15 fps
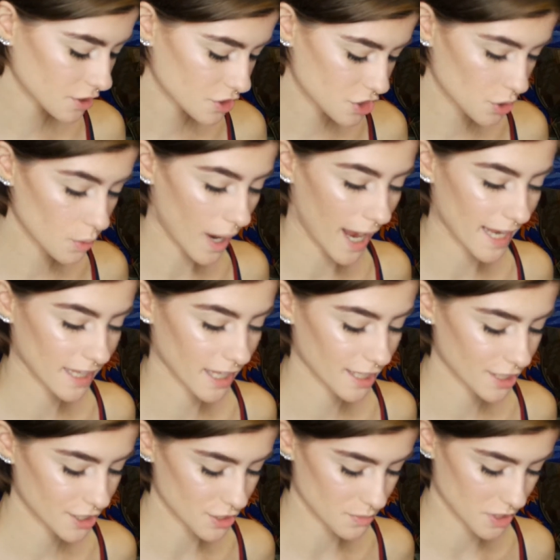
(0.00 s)
two
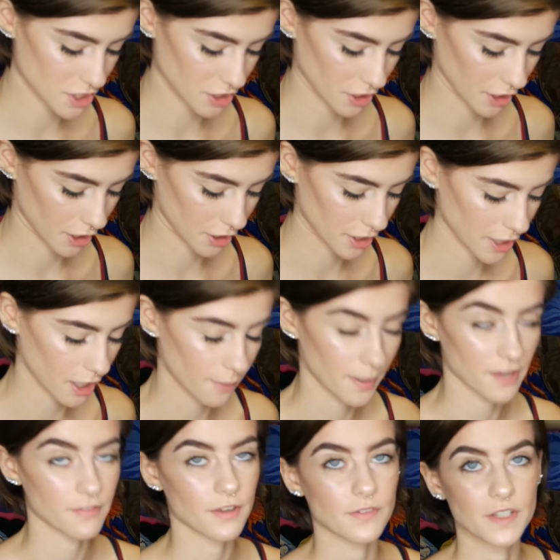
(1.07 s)
highlighters, which literally are
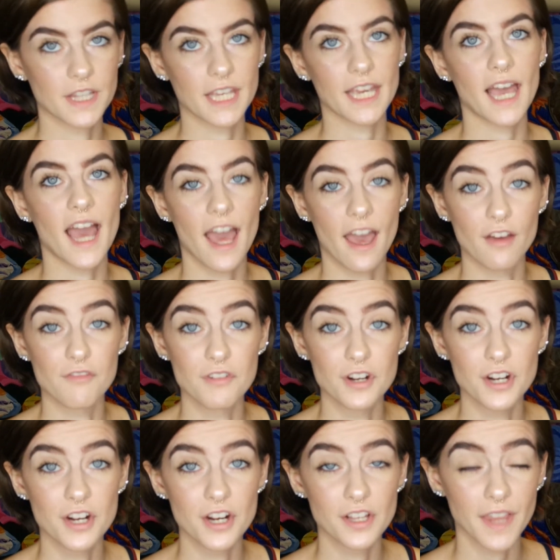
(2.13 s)
my favorite thing
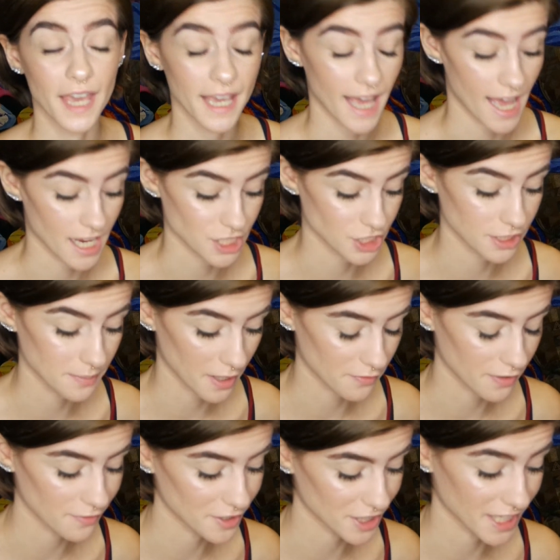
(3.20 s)
ever. Like actually my
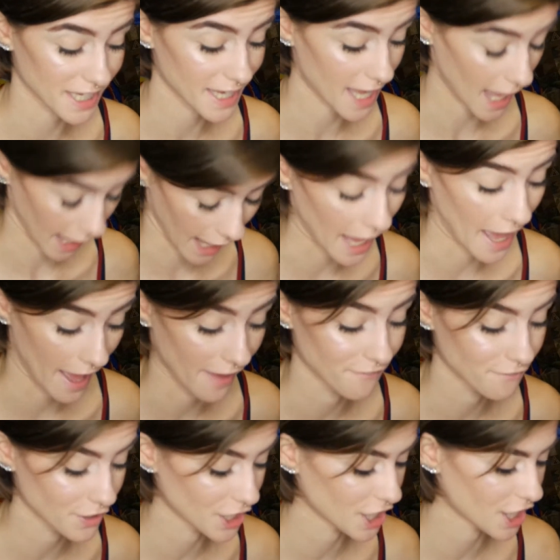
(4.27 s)
favorite thing
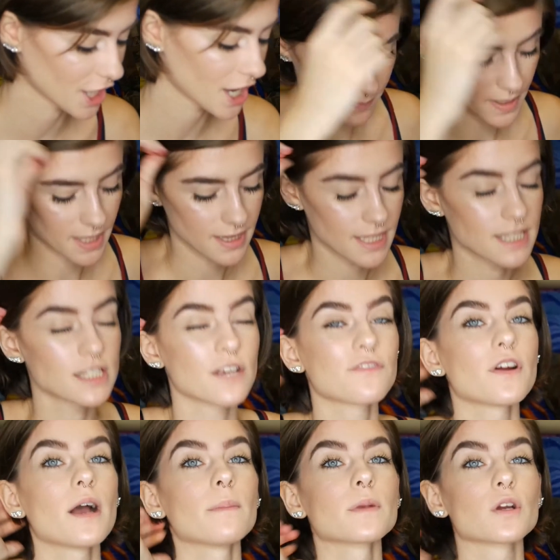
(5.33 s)
ever. Um, these are
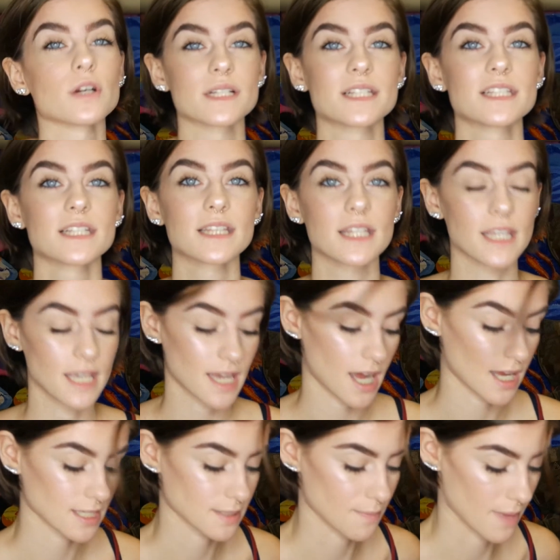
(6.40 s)
from Kristen Leigh
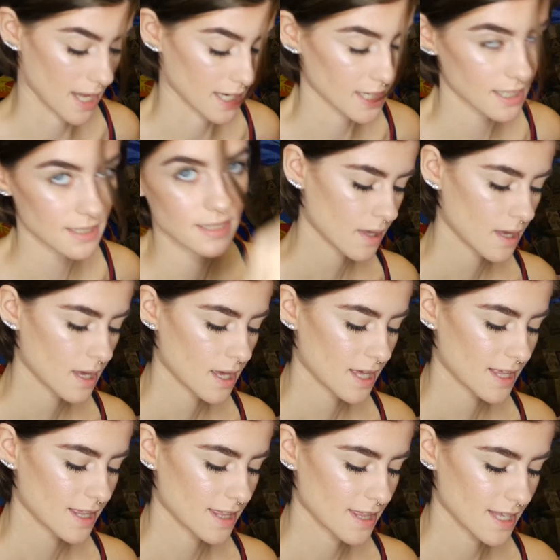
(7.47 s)
Cosmetics.
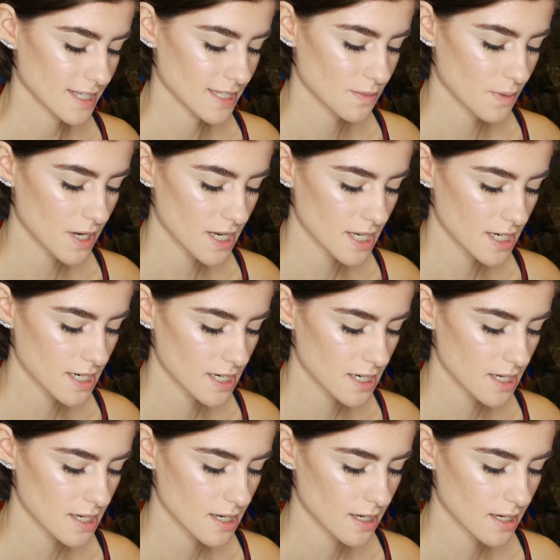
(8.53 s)
This one